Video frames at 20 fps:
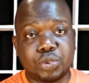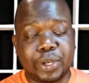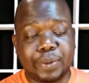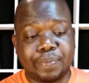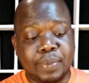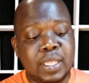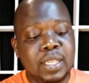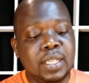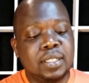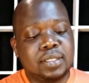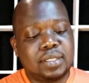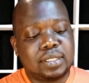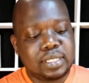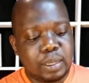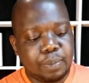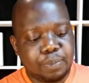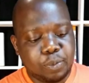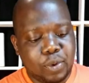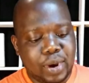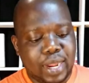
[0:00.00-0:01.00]
today's video,
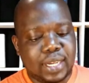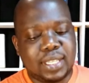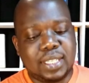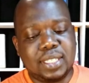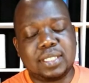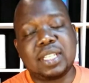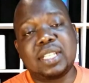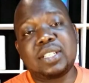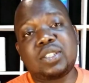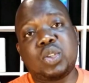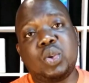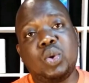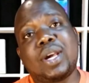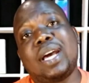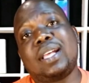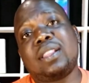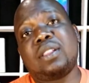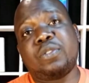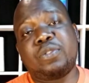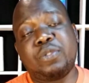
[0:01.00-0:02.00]
I get to show you how I
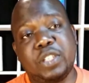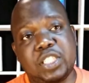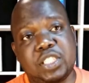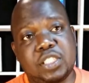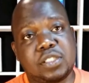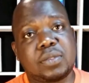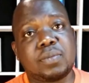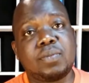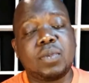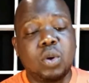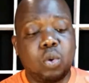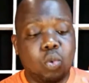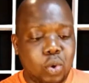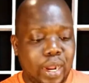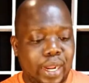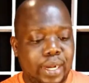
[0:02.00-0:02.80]
record my videos